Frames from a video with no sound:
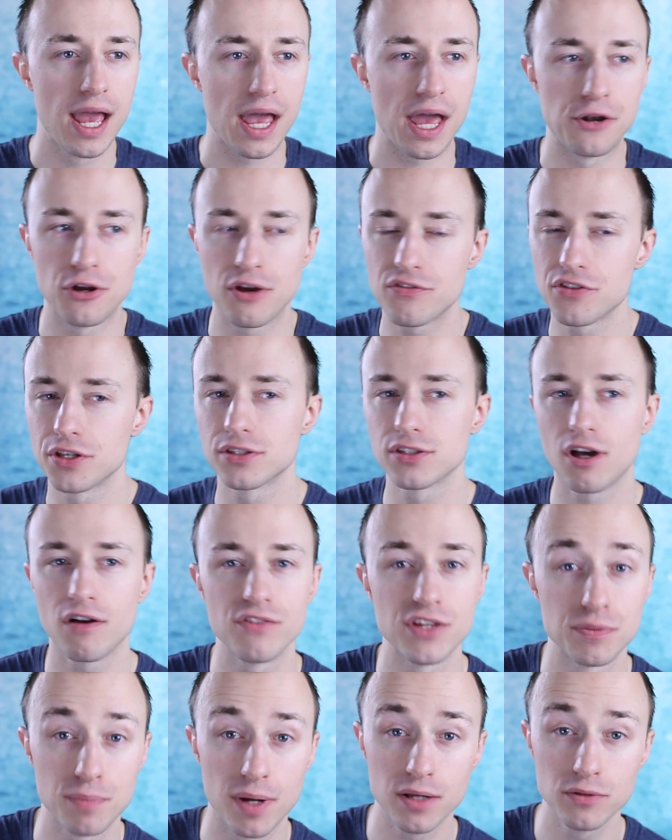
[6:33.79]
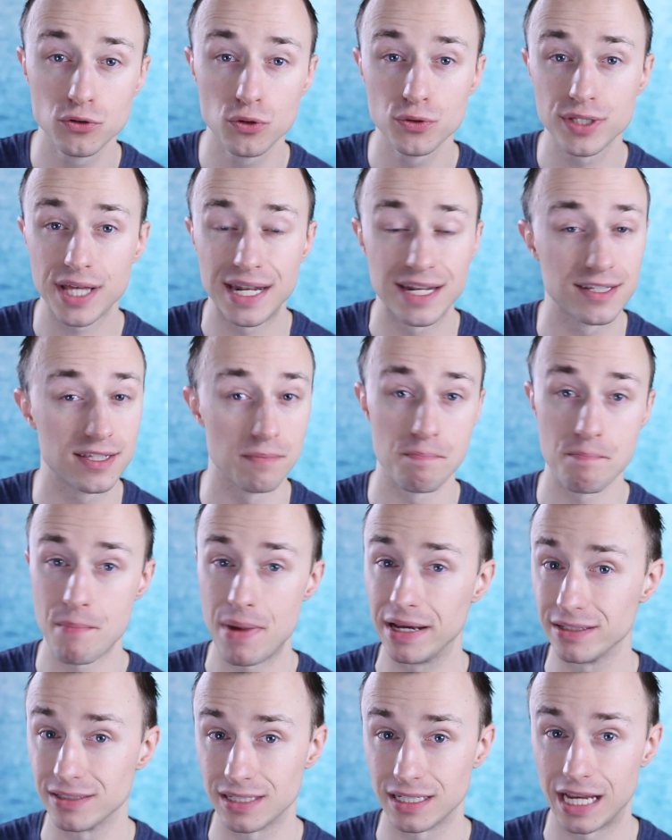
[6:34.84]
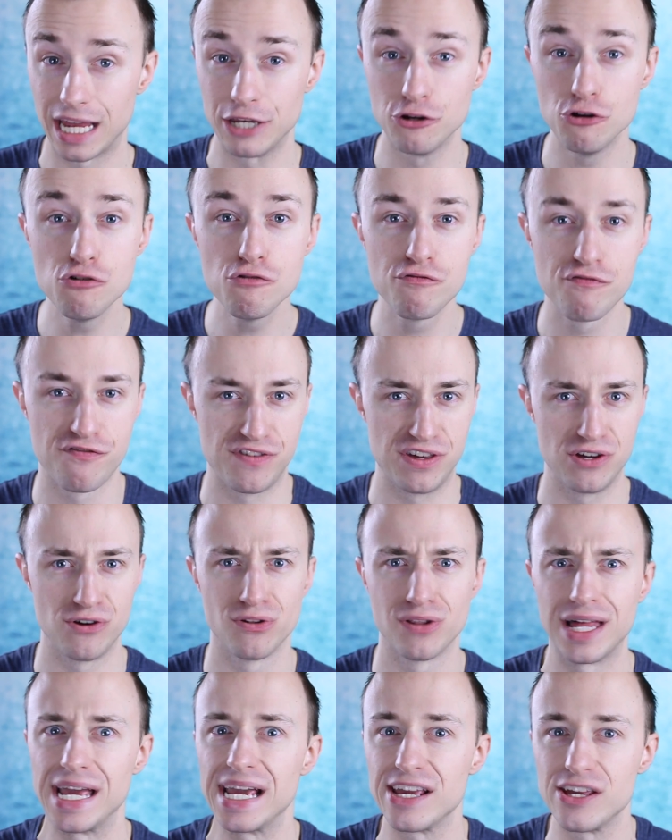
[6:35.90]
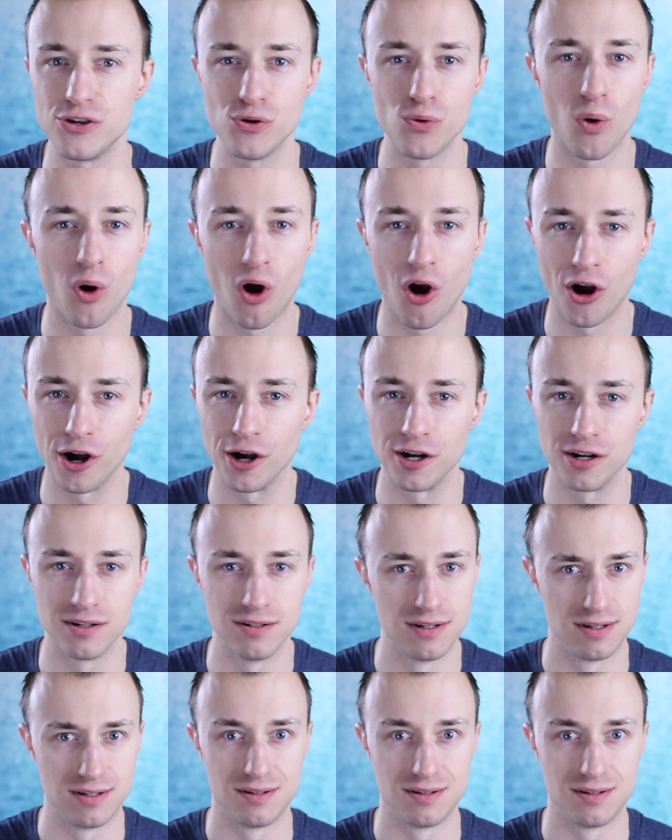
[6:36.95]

and you're having to solve these puzzles, and it's amazing, and you feel like you are